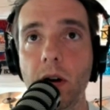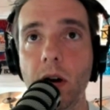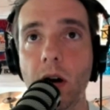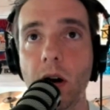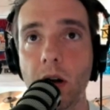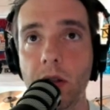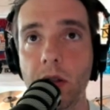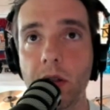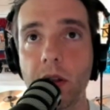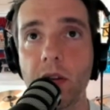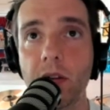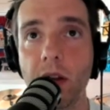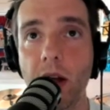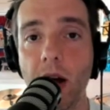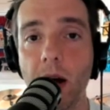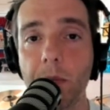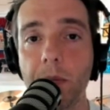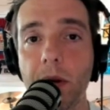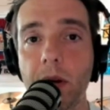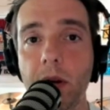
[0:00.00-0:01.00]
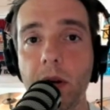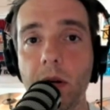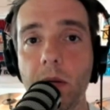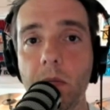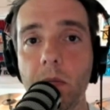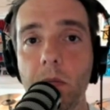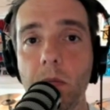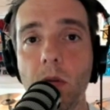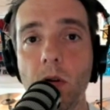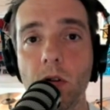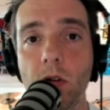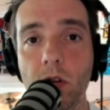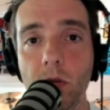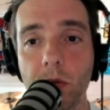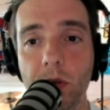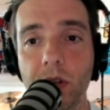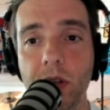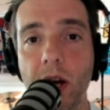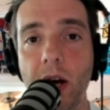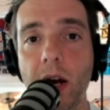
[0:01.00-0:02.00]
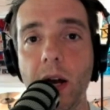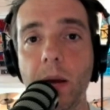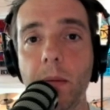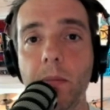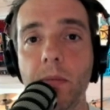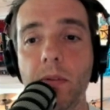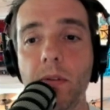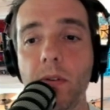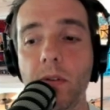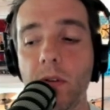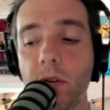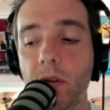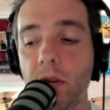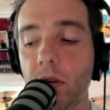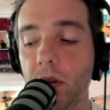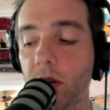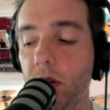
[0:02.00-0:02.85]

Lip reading: on this topic multiple times,